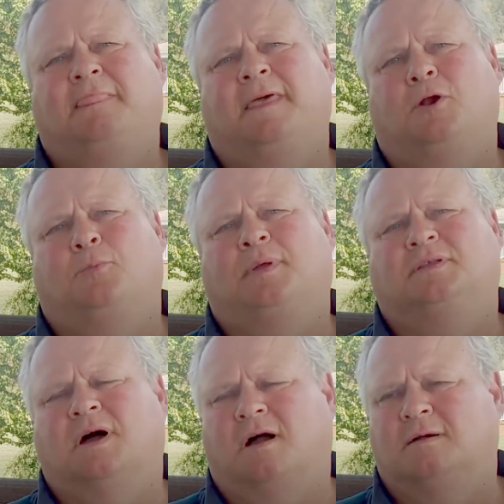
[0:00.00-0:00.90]
at
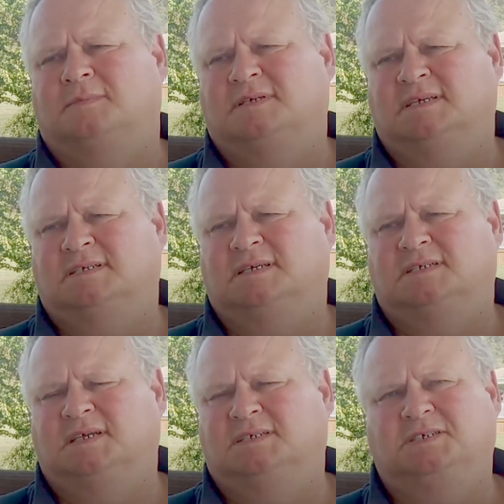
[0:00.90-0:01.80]
Open Arms
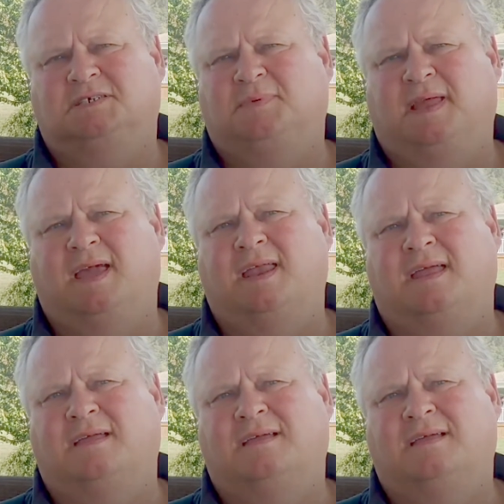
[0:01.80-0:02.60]
is just beginning.